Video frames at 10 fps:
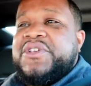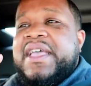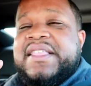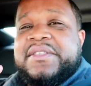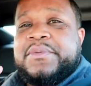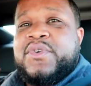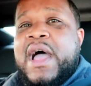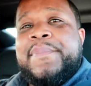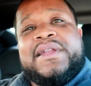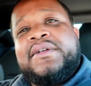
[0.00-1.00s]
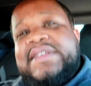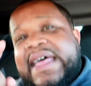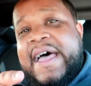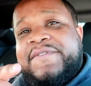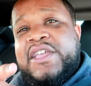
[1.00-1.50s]
hit that subscribe button,
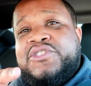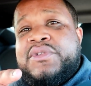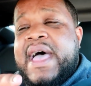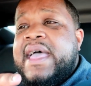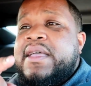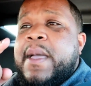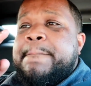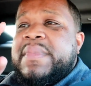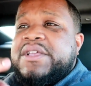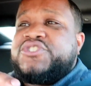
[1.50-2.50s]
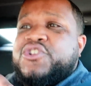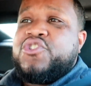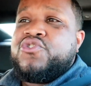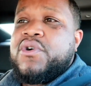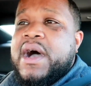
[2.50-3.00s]
and after you do that, make sure
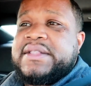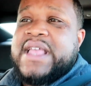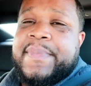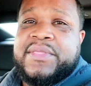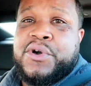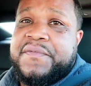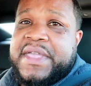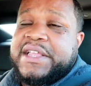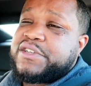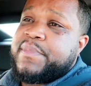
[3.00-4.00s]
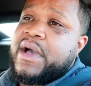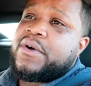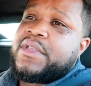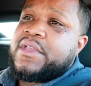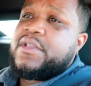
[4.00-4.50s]
you tap the notification bell